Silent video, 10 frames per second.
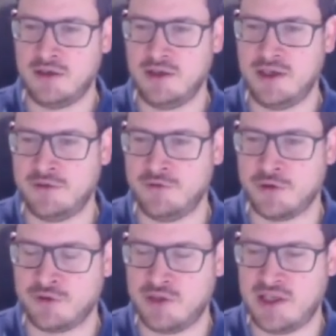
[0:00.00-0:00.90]
an
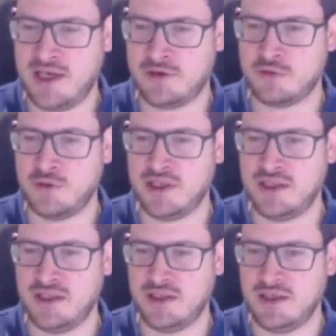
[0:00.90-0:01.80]
adversary cannot
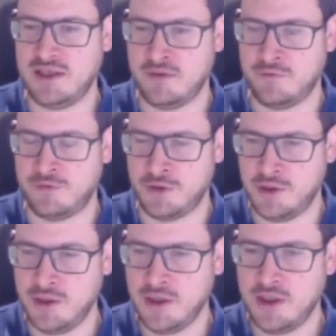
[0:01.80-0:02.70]
really
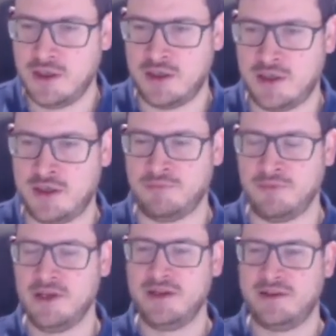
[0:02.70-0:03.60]
infer.
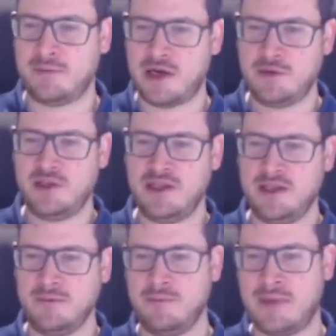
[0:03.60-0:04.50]
There might
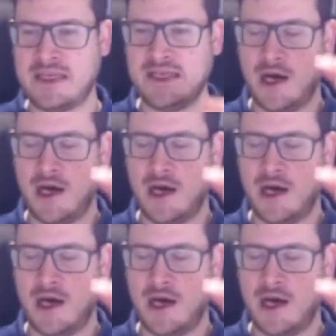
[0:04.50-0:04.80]
be many